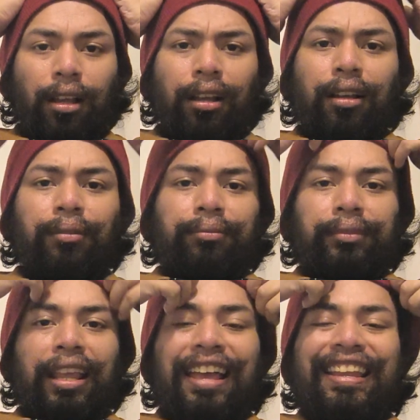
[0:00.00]

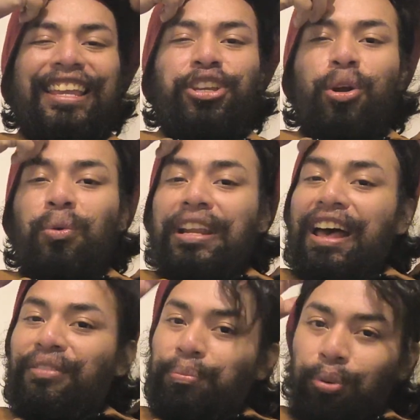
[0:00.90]
And you don't want
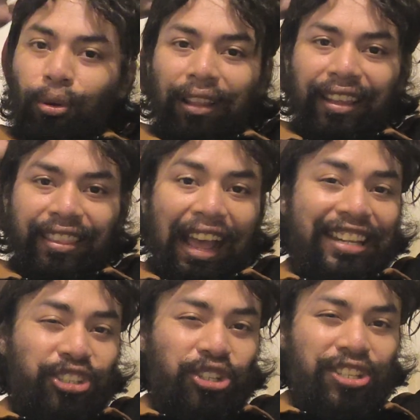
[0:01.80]
to ever pull like
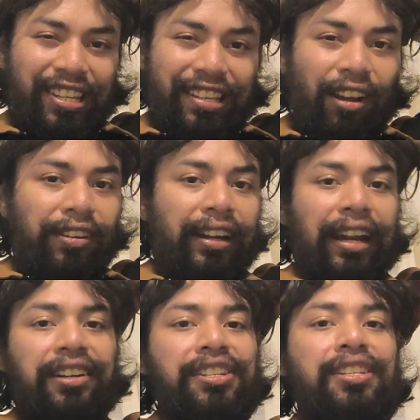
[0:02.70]
I just did on your
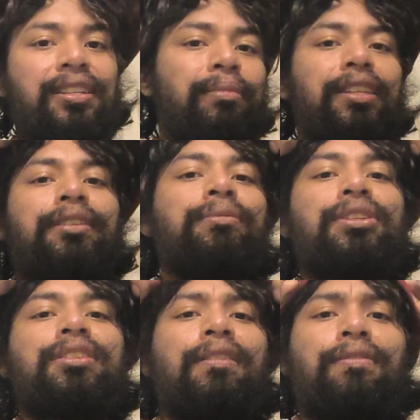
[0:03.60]
hair system either.
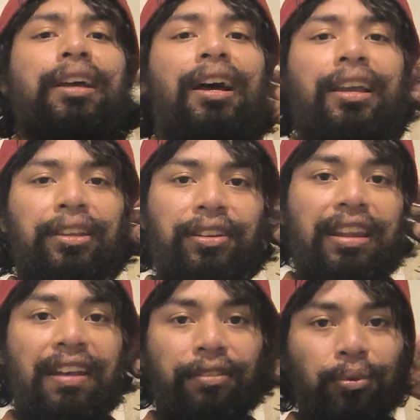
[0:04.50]
Just FYI, you
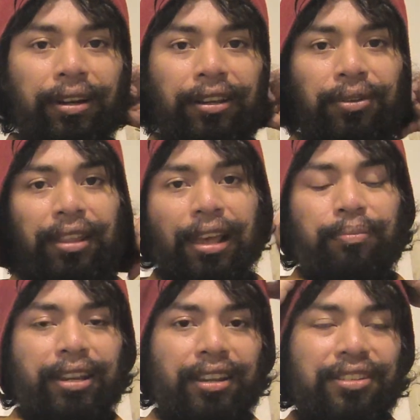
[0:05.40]
never want to do
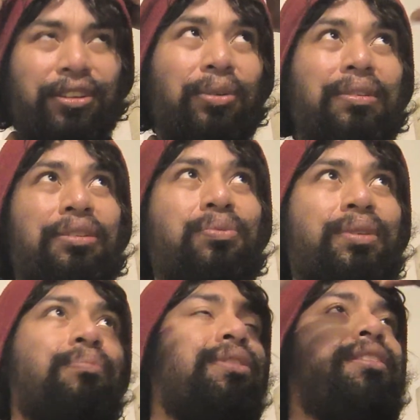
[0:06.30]
that because you don't want to
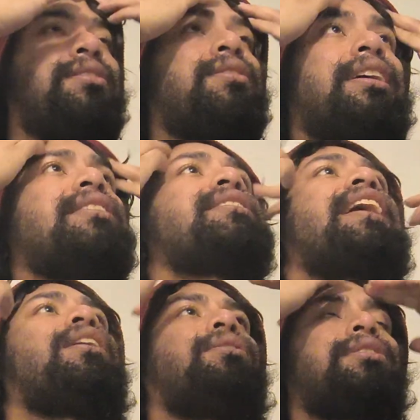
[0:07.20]
rip the
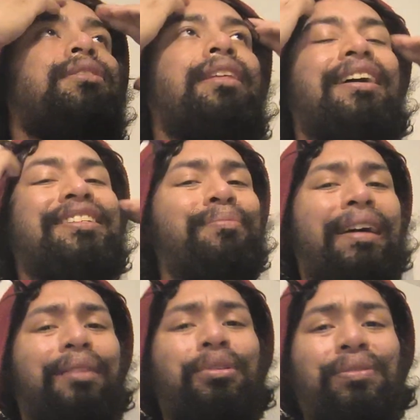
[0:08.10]
strands out. So that's a
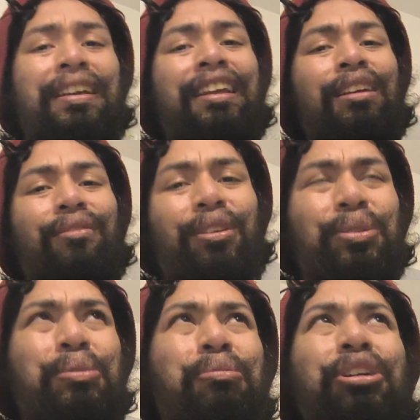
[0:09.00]
bad move.
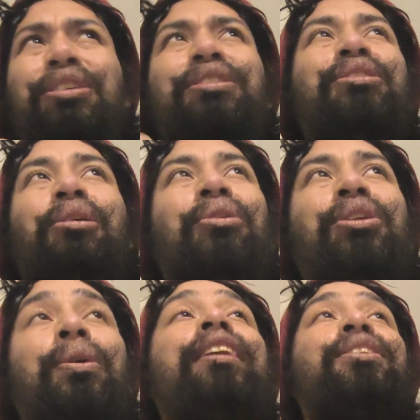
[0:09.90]
Feels good,
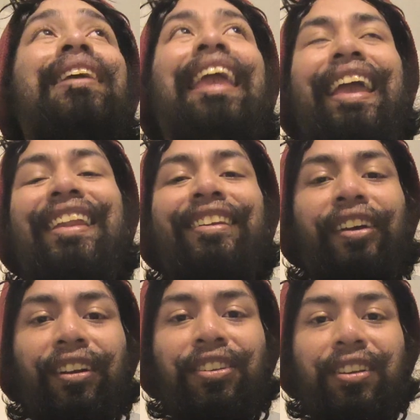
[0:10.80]
don't do it. You can
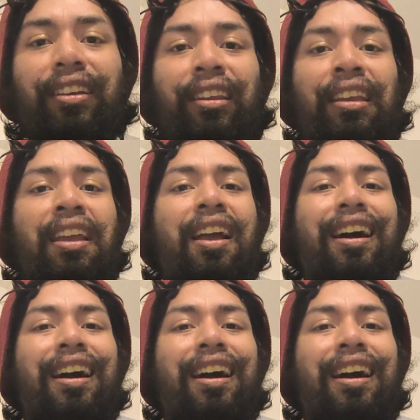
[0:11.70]
touch it.